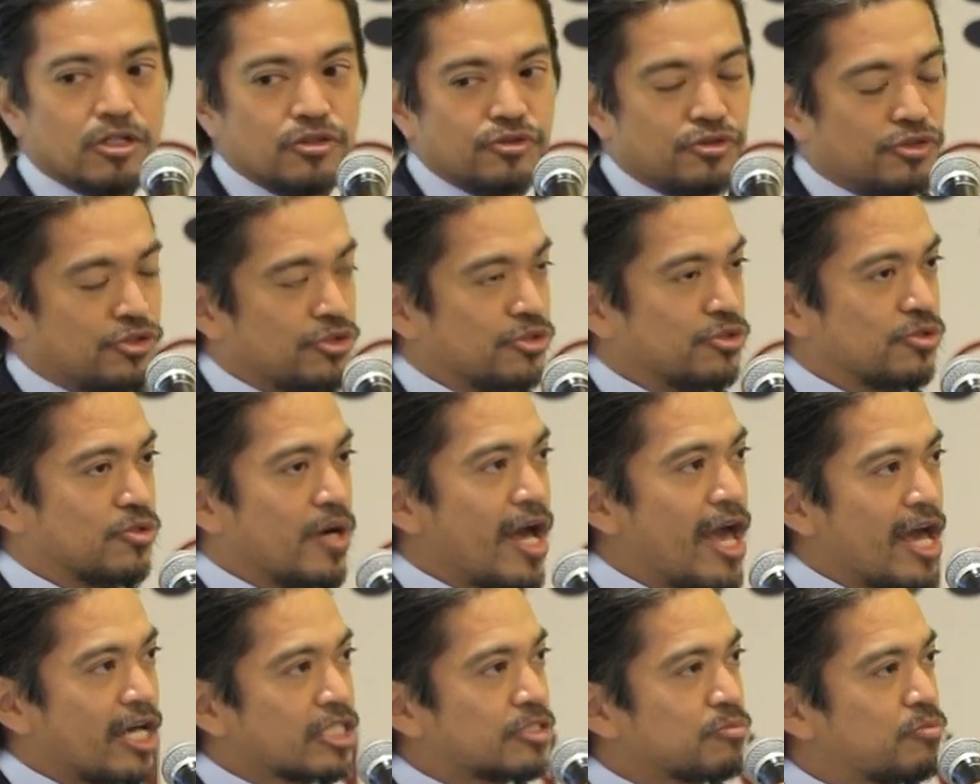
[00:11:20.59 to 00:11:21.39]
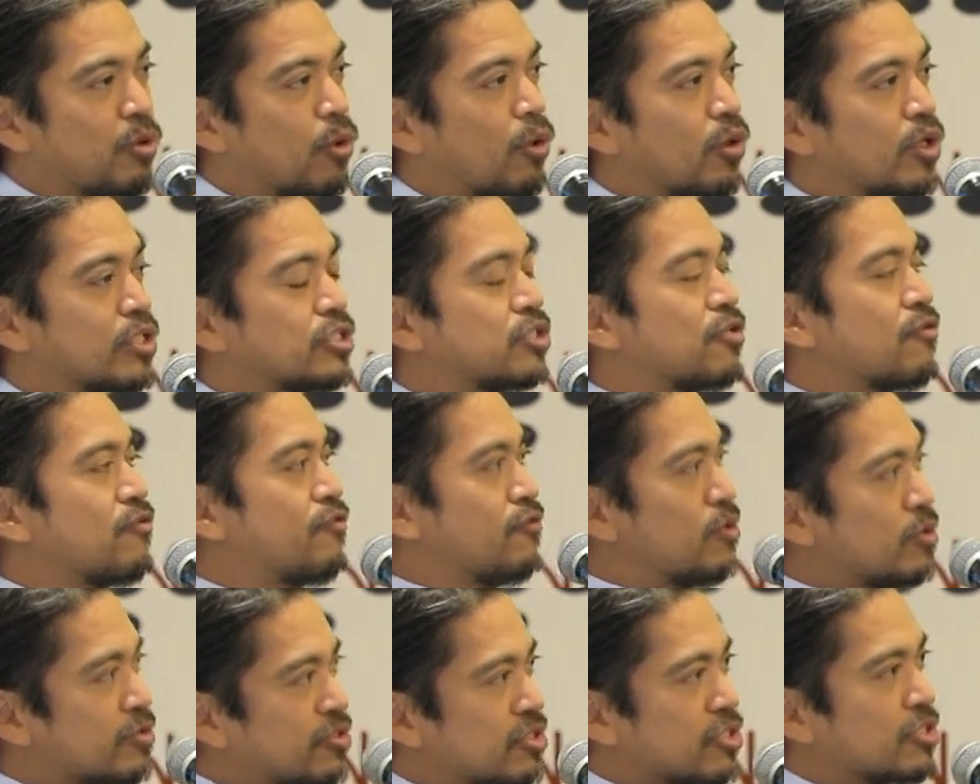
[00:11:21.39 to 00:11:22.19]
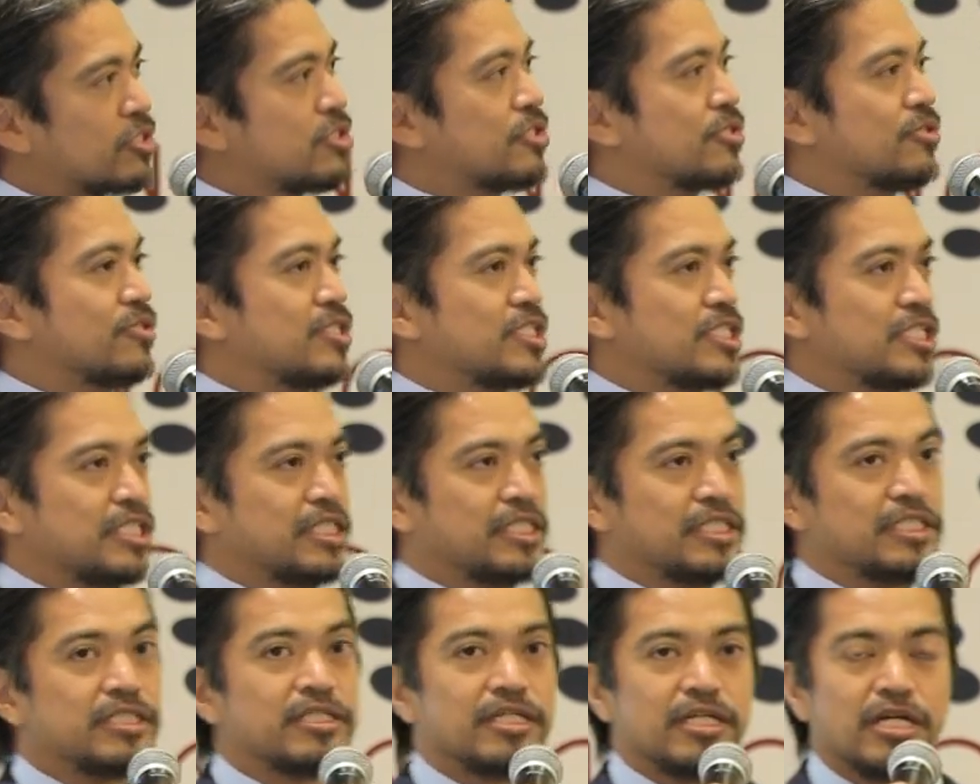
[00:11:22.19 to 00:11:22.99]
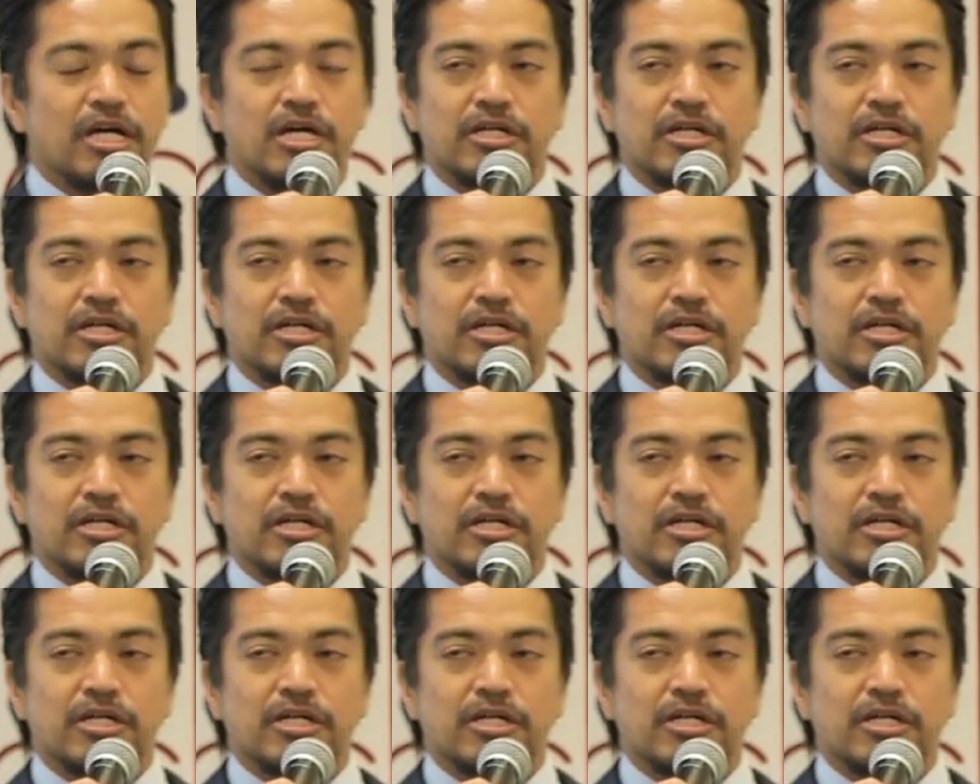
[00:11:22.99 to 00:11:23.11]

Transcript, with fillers: to exports, food security,